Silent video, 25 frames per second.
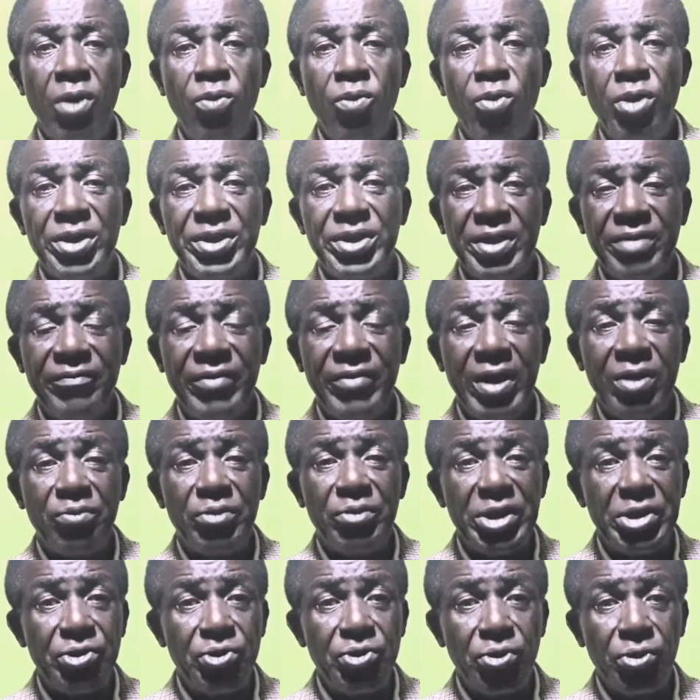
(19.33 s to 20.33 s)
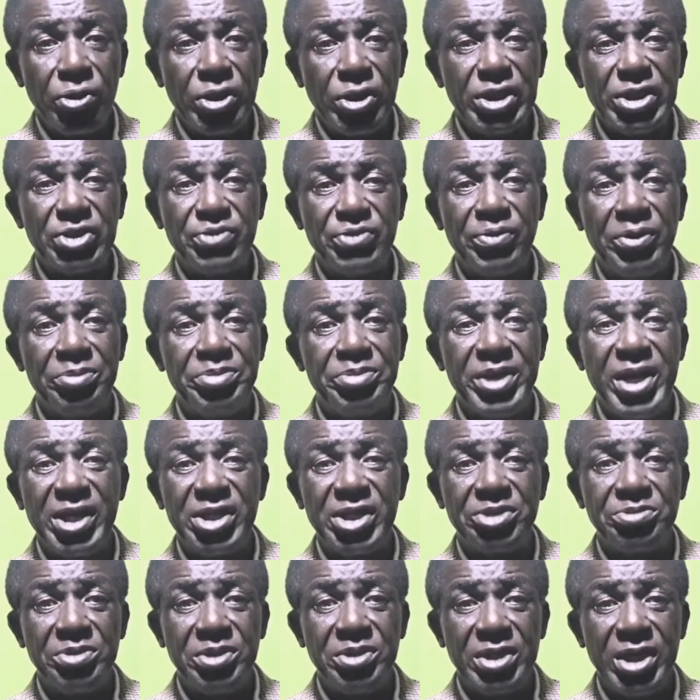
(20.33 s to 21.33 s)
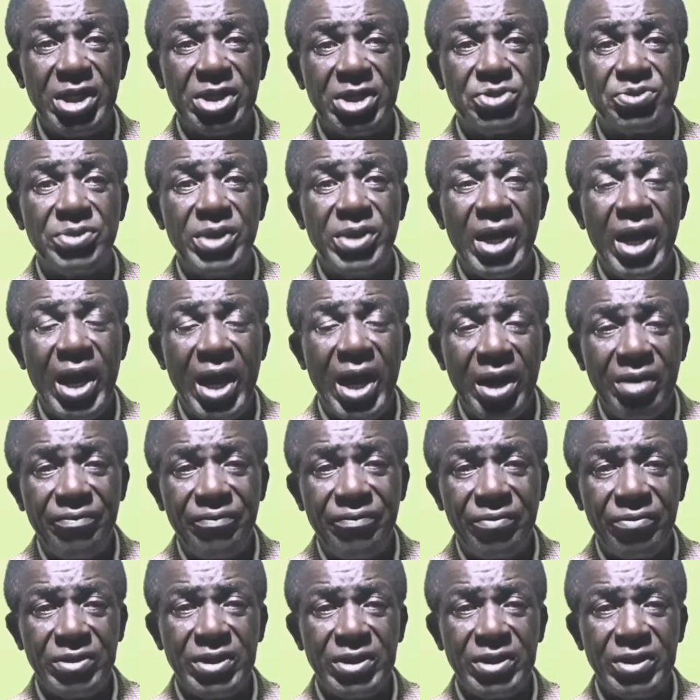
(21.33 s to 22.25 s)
whatever we know. It's from the experience we have